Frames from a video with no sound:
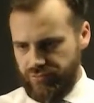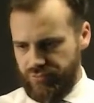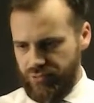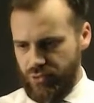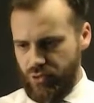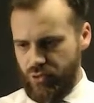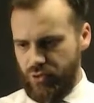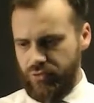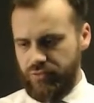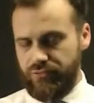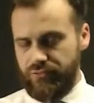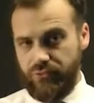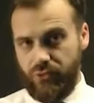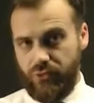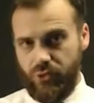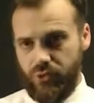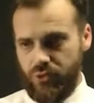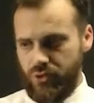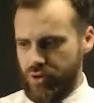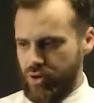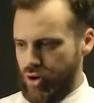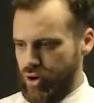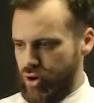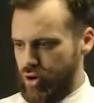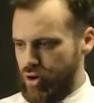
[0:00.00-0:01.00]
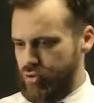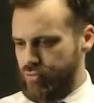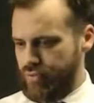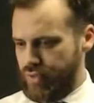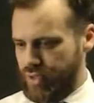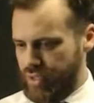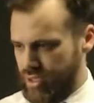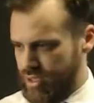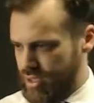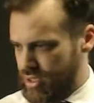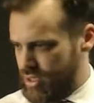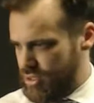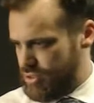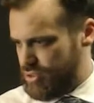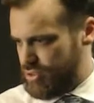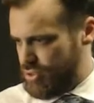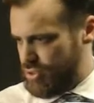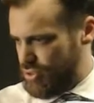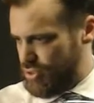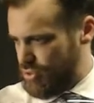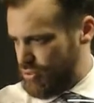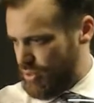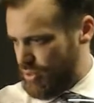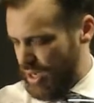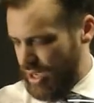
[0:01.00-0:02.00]
4, 4 over
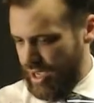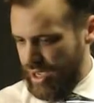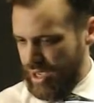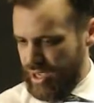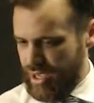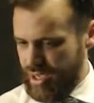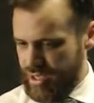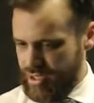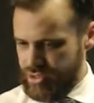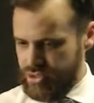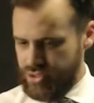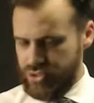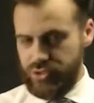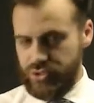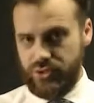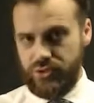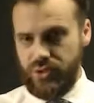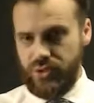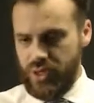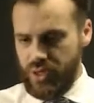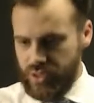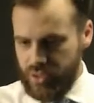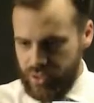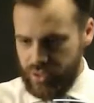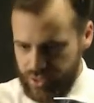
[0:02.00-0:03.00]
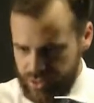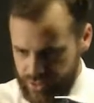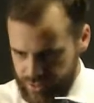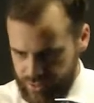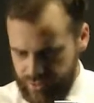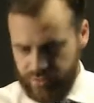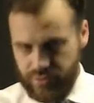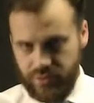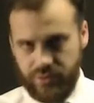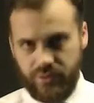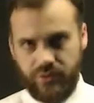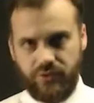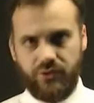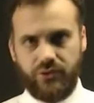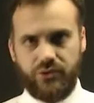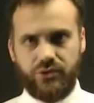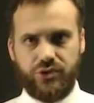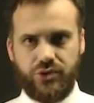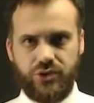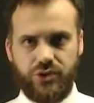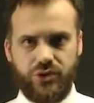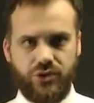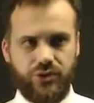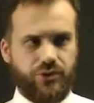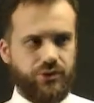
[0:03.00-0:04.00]
2a, 2,
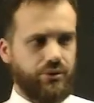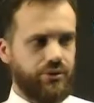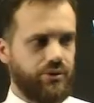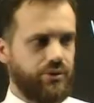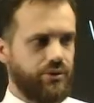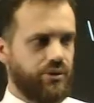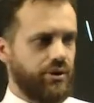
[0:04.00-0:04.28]
2.